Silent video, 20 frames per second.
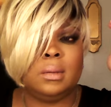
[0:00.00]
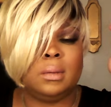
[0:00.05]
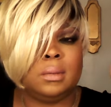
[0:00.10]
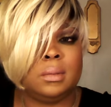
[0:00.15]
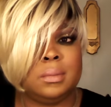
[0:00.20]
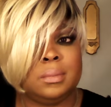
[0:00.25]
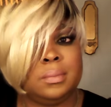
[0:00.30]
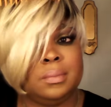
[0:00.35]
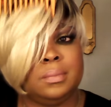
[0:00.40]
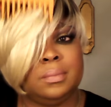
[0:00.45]

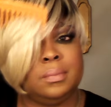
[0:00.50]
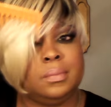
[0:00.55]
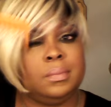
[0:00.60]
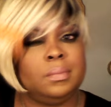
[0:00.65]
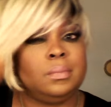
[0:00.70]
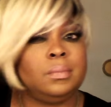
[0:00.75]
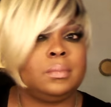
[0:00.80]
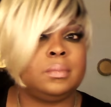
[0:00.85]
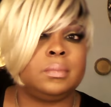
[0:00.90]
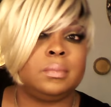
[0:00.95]

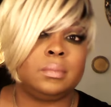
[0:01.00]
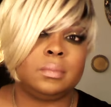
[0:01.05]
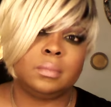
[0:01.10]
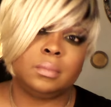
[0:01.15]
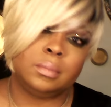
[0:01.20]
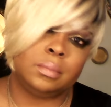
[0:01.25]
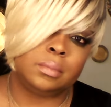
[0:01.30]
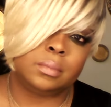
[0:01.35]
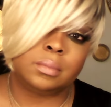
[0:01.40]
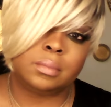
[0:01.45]

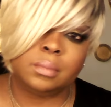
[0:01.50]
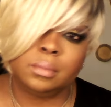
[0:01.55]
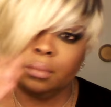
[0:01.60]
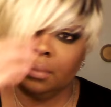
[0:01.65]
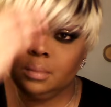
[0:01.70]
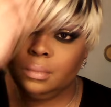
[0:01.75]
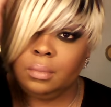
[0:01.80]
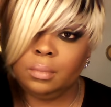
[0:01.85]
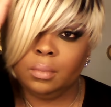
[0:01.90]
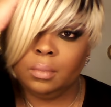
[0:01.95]

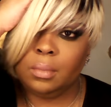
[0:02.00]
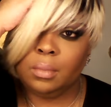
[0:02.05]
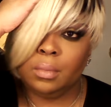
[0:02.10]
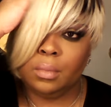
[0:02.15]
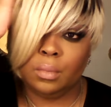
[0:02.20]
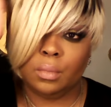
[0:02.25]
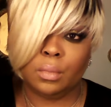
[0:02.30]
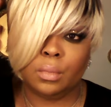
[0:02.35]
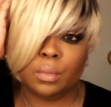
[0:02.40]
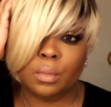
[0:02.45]

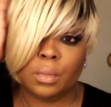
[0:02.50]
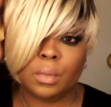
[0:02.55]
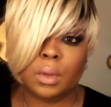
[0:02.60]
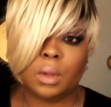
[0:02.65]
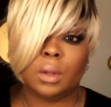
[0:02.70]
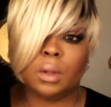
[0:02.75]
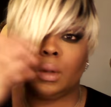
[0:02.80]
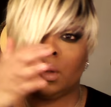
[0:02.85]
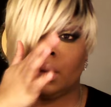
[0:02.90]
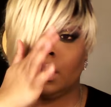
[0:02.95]

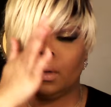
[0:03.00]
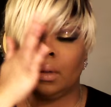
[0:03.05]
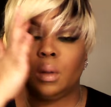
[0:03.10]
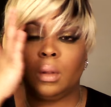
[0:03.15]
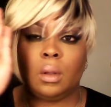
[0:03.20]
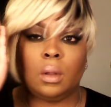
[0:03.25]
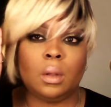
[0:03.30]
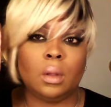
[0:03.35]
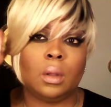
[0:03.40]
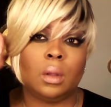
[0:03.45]

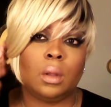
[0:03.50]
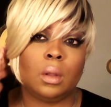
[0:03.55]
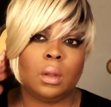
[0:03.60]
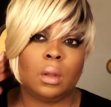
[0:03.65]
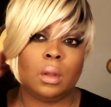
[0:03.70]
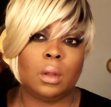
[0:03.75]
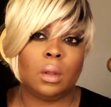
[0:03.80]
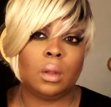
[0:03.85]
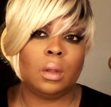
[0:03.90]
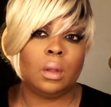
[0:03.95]

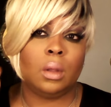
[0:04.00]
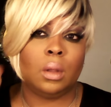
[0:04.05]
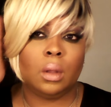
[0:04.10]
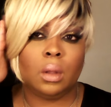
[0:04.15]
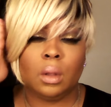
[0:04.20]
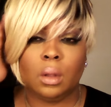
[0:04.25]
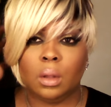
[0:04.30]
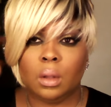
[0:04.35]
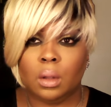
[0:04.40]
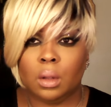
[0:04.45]

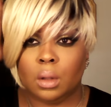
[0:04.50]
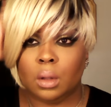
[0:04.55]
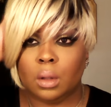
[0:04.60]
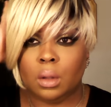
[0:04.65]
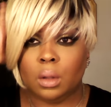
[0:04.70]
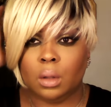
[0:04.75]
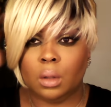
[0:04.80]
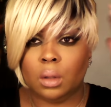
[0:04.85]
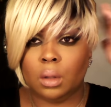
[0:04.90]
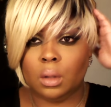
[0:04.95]

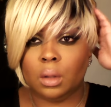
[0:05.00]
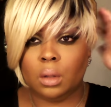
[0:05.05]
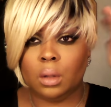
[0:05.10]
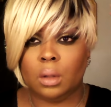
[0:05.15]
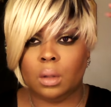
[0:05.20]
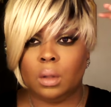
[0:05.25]
Nobody speaks.